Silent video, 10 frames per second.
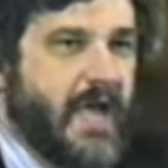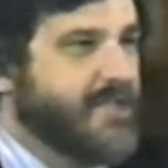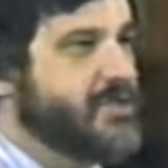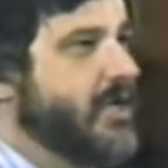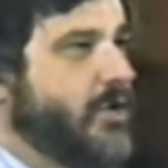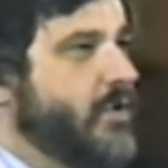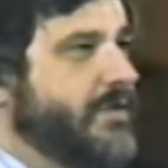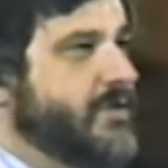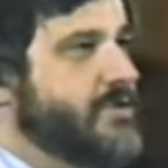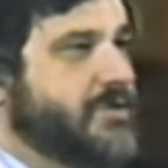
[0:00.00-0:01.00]
as though
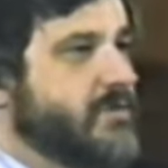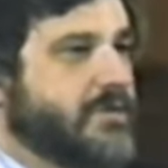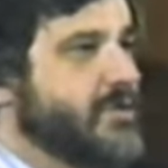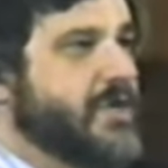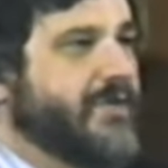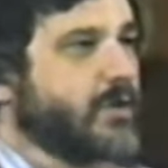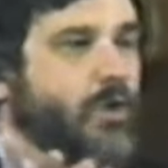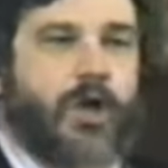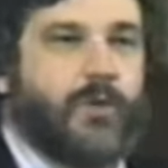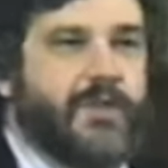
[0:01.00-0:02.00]
there's, there's nothing
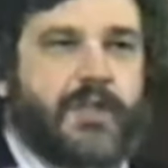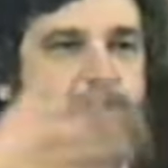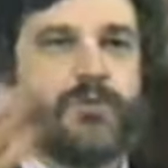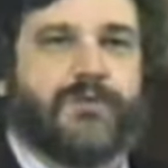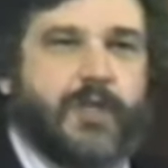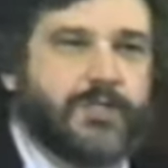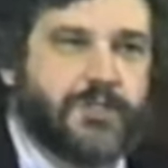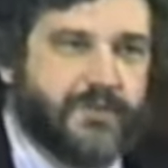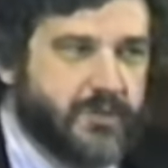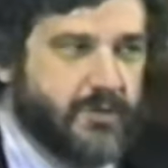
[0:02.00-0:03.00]
wrong with it and it's a
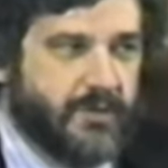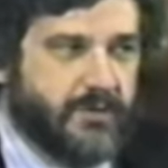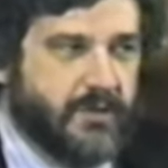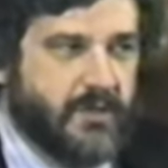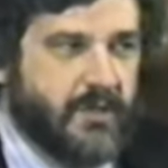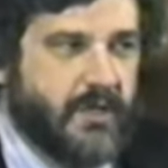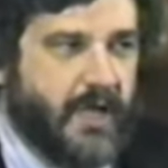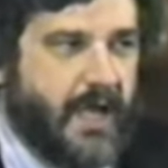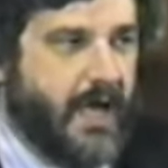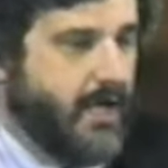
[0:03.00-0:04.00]
reflection of the truth.
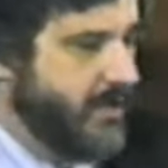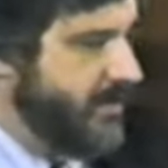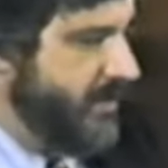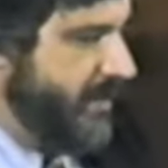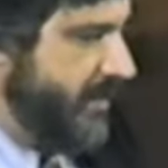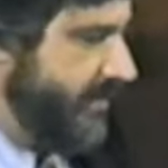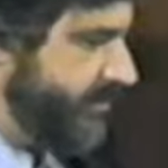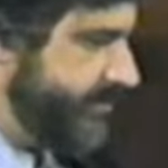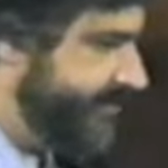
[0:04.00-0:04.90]
And um,